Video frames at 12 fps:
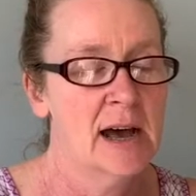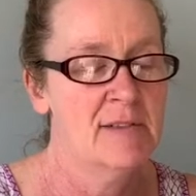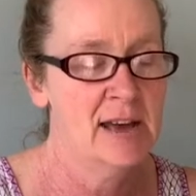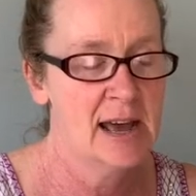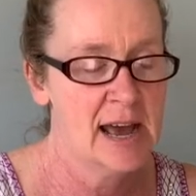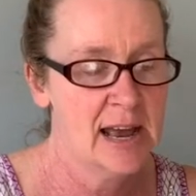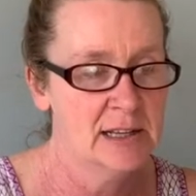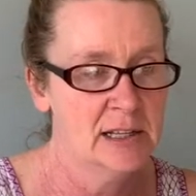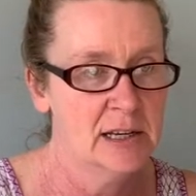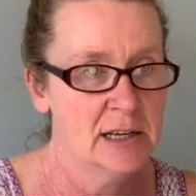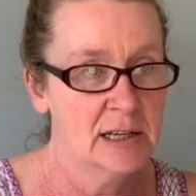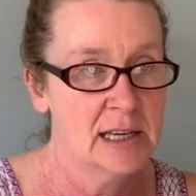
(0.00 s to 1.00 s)
had
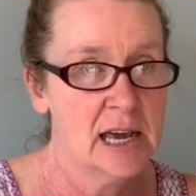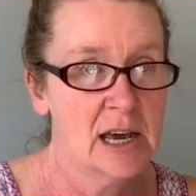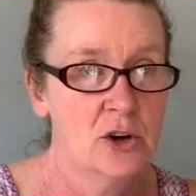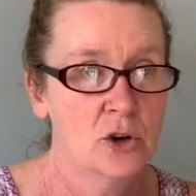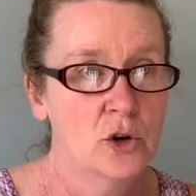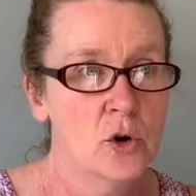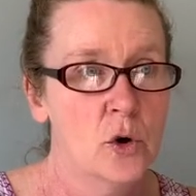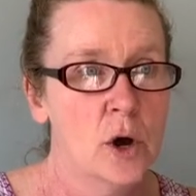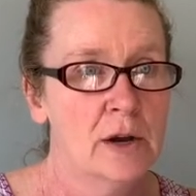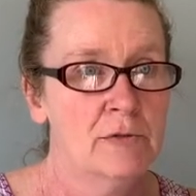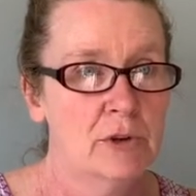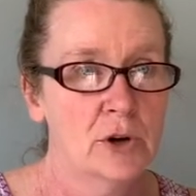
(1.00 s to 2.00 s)
the canner
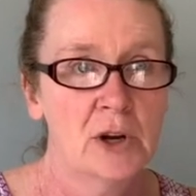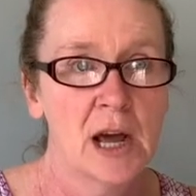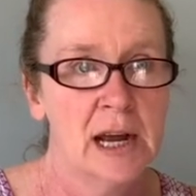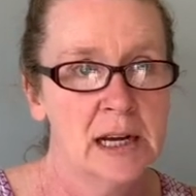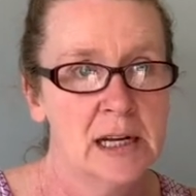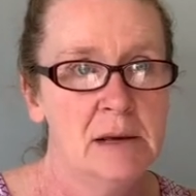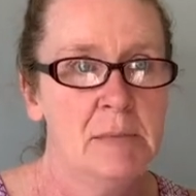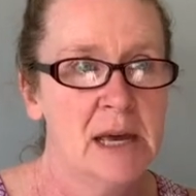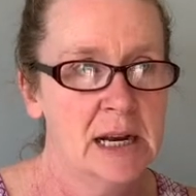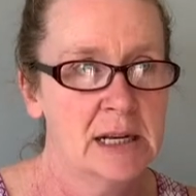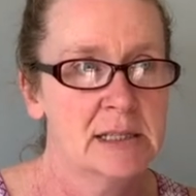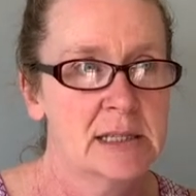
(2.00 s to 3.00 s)
going for 90
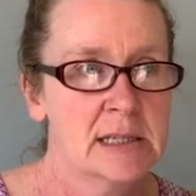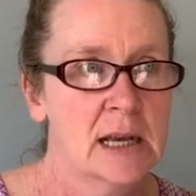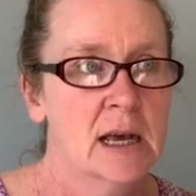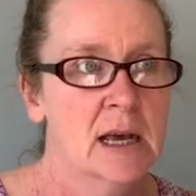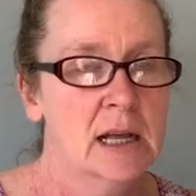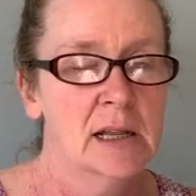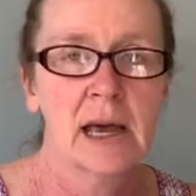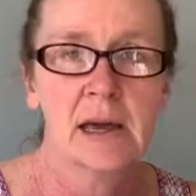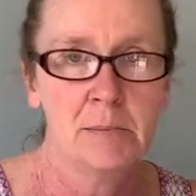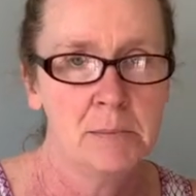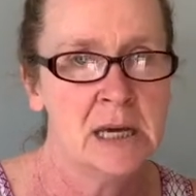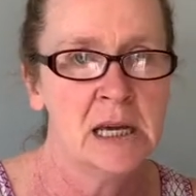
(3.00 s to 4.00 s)
minutes, like
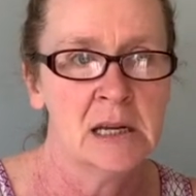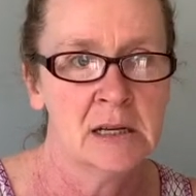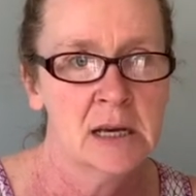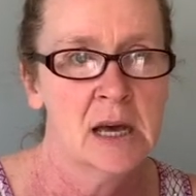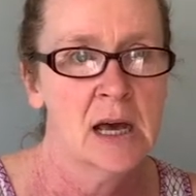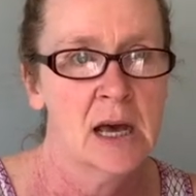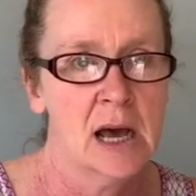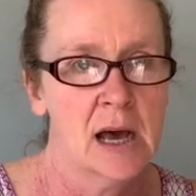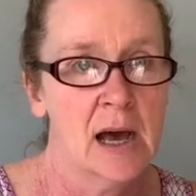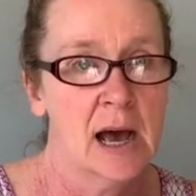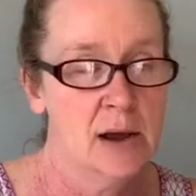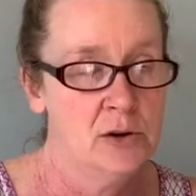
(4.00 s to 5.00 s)
meat,
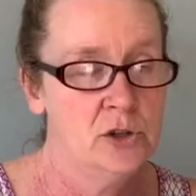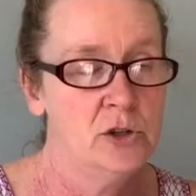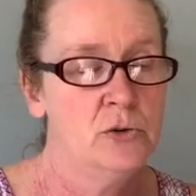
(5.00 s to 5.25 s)
I do